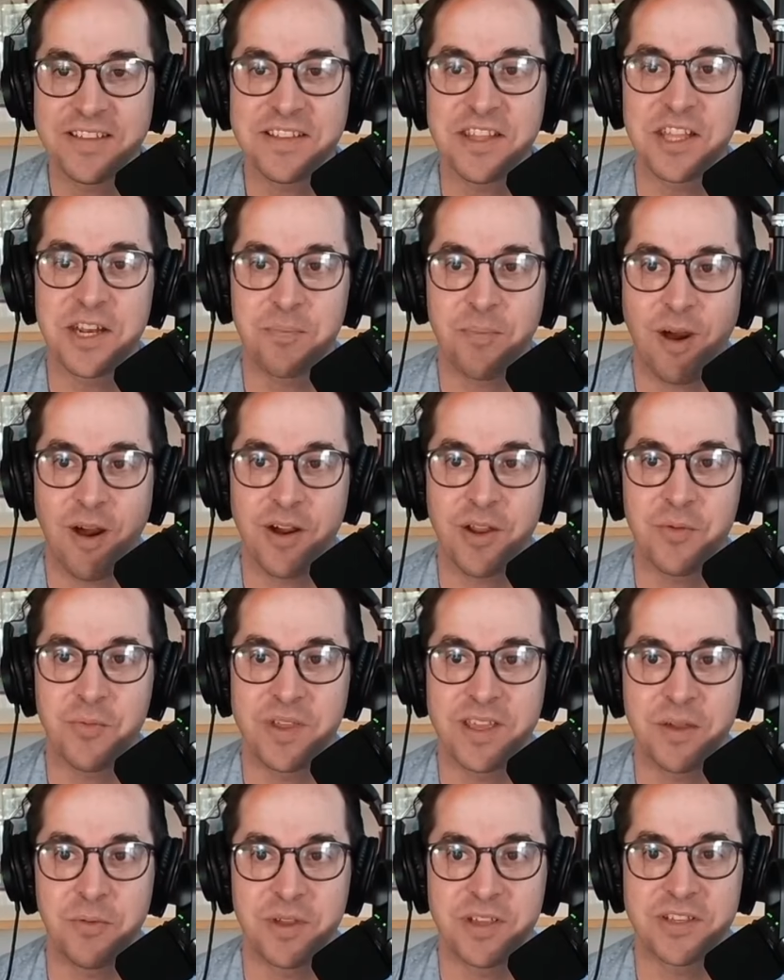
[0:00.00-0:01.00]
The Departed,
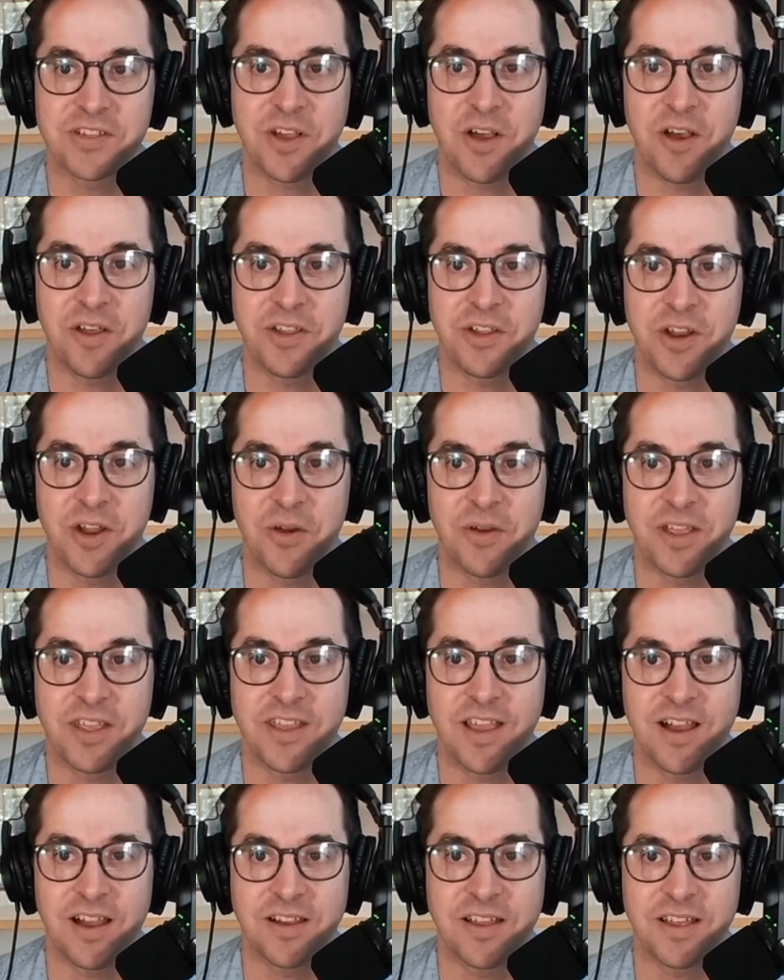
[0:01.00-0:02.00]
we we saw you know a
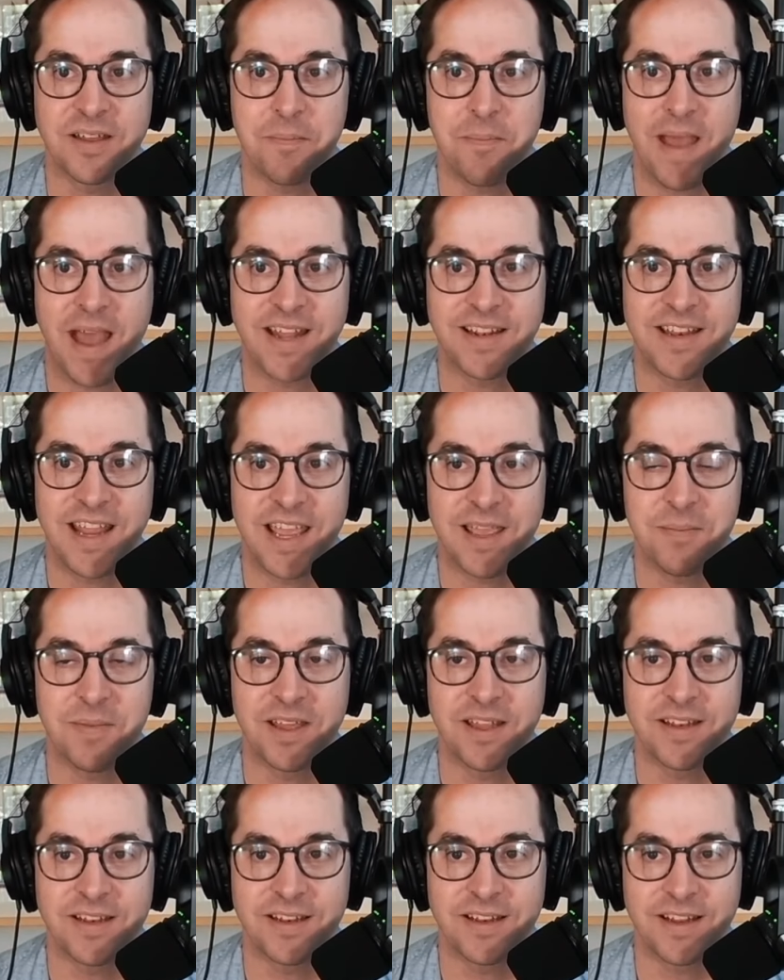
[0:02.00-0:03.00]
young Matt
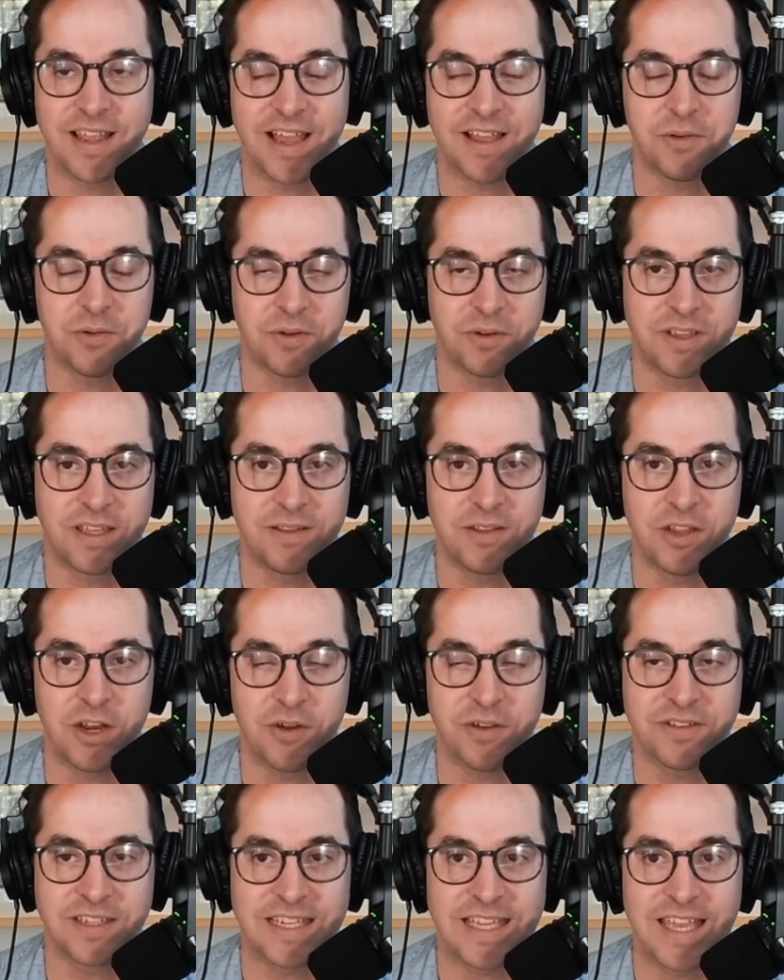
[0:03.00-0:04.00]
Damon at or you know
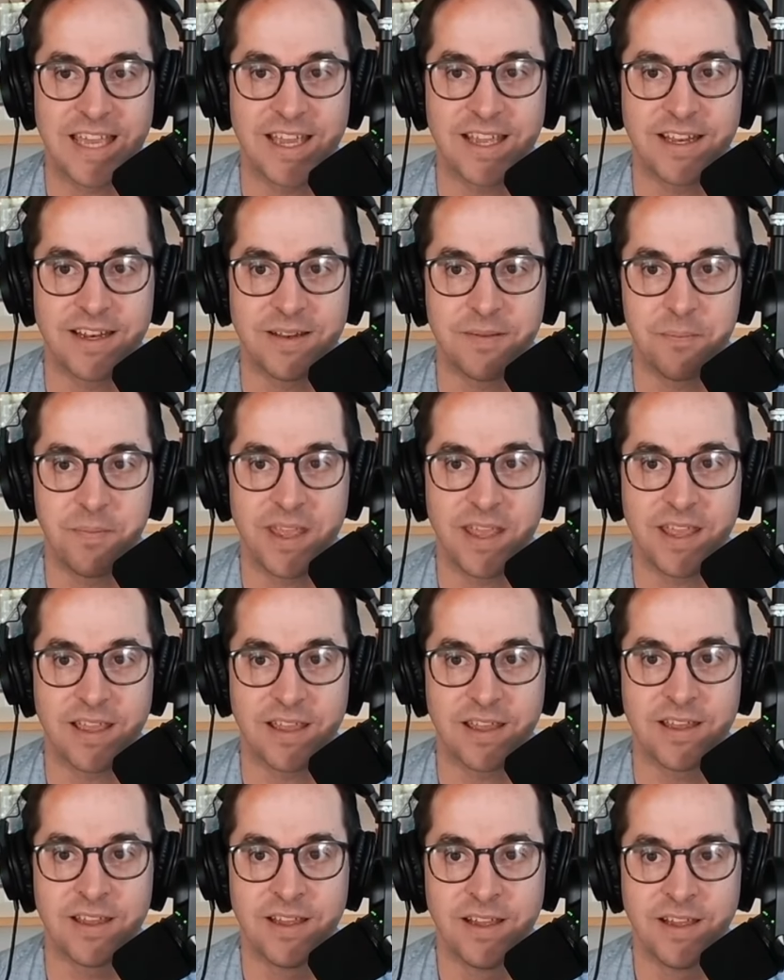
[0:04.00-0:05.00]
as a kid
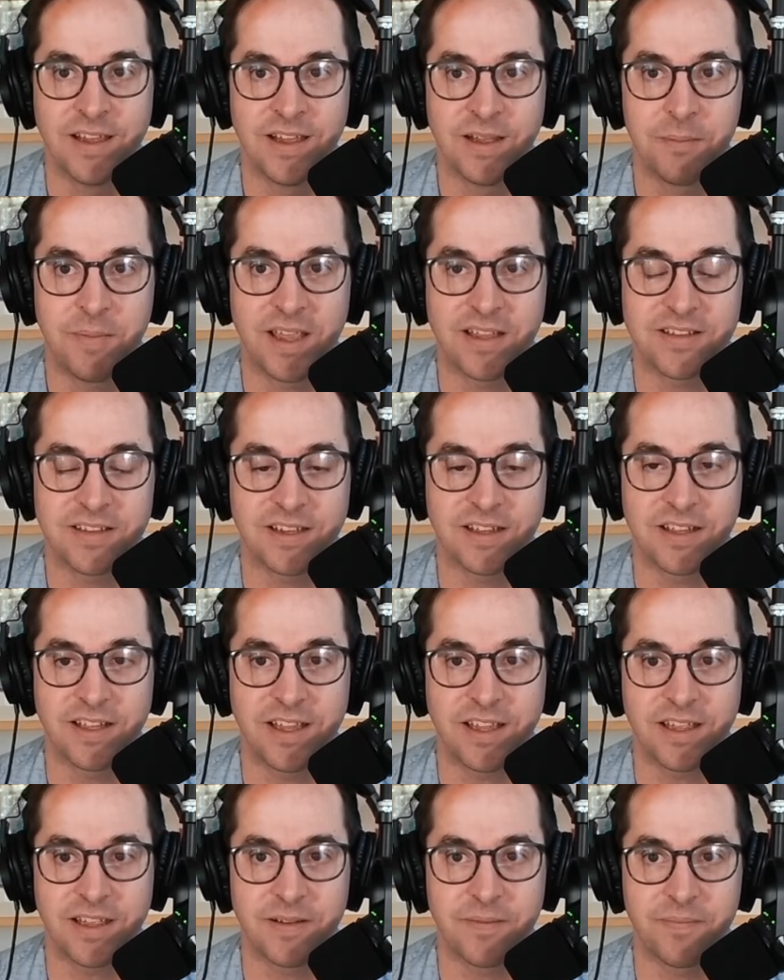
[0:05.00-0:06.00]
being
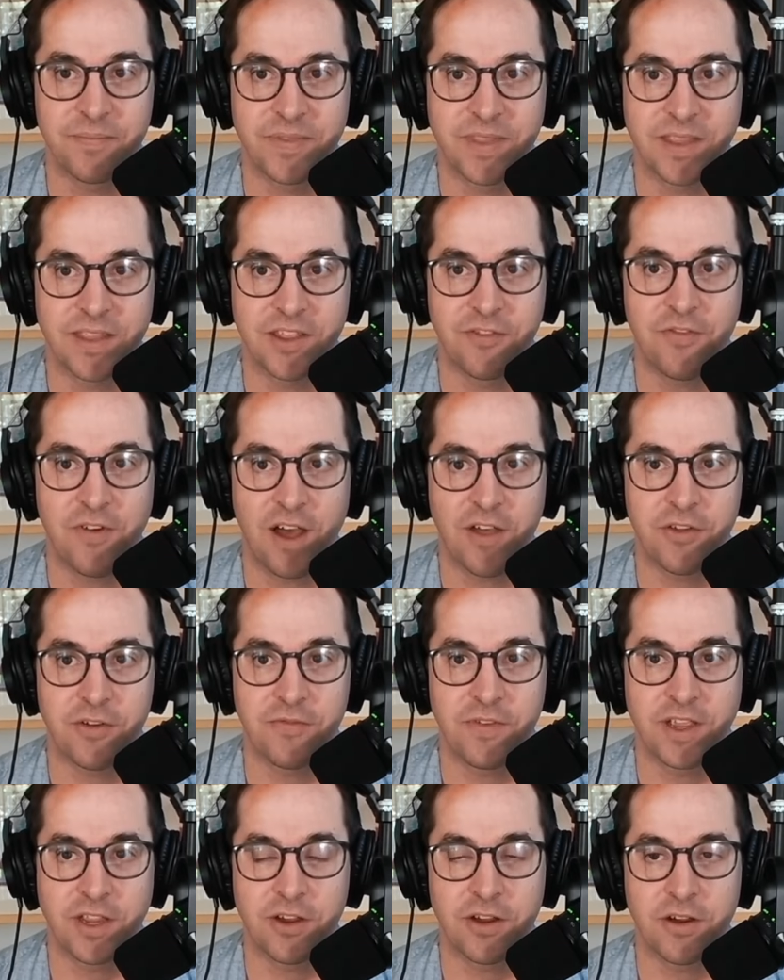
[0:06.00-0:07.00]
basically the father
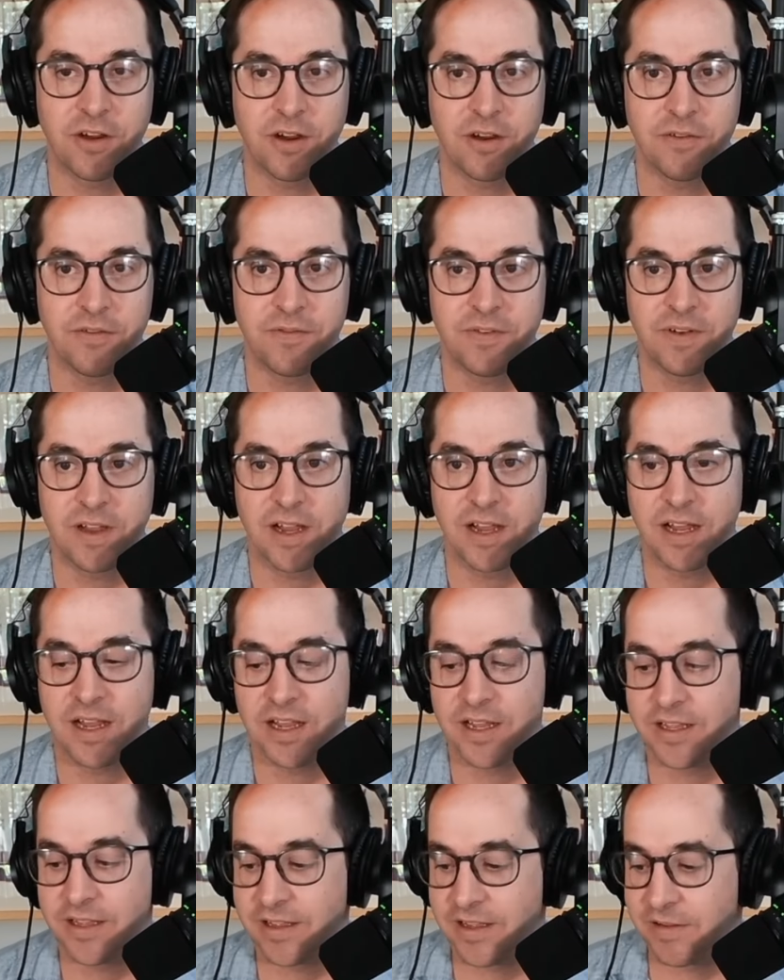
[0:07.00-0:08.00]
figure of
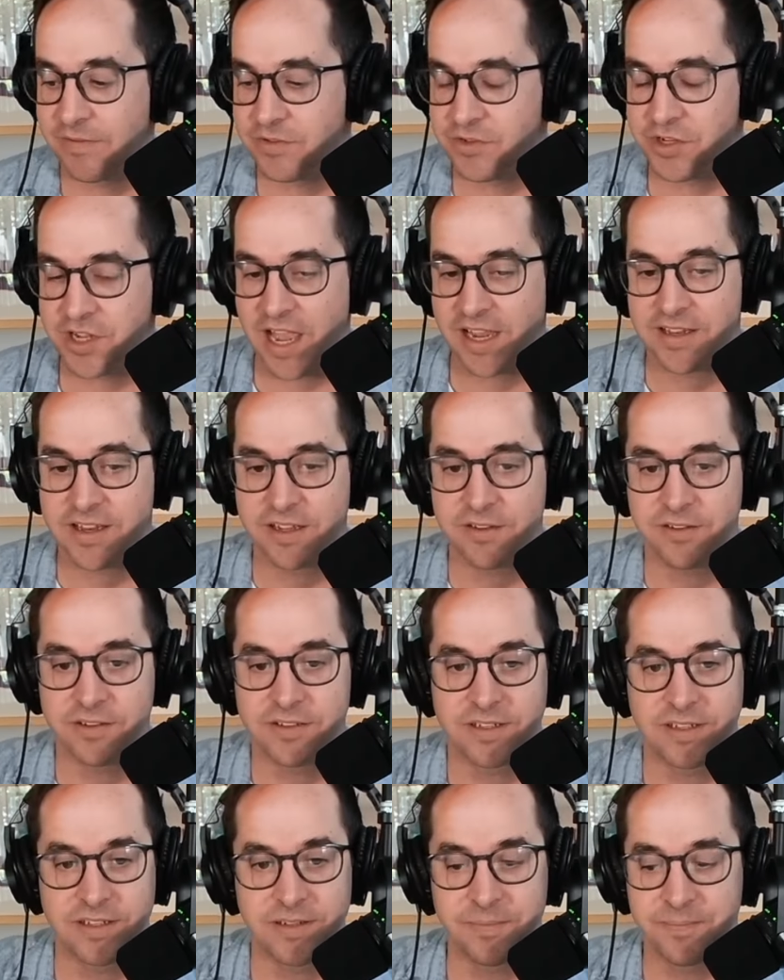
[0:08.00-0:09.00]
uh, of Jack
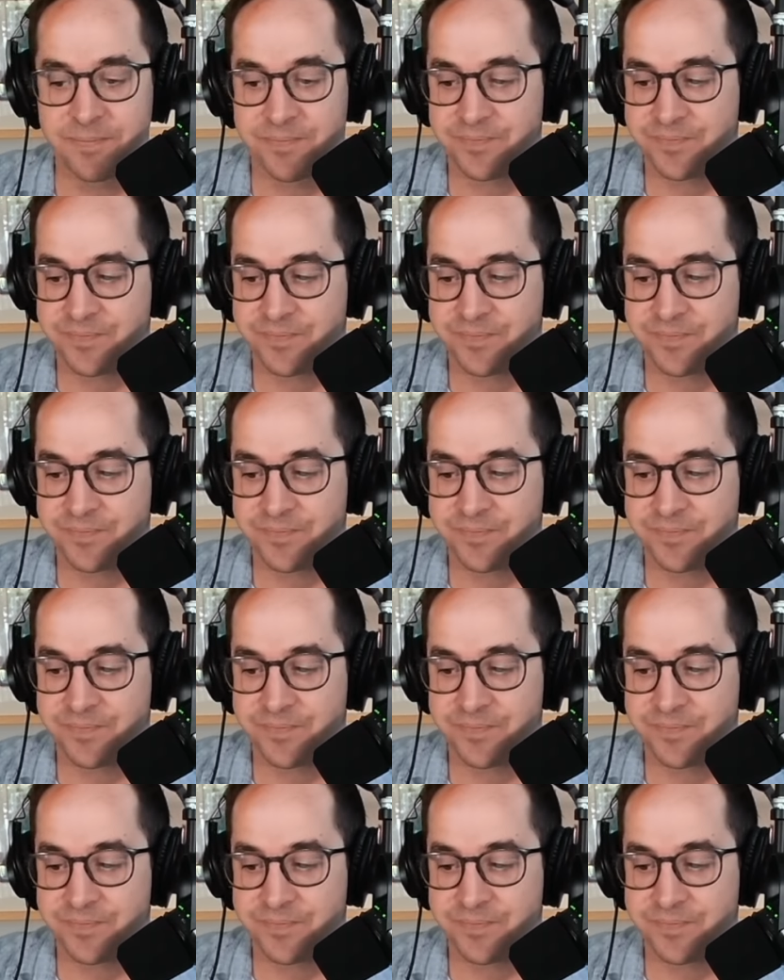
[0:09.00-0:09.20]
Nicholson,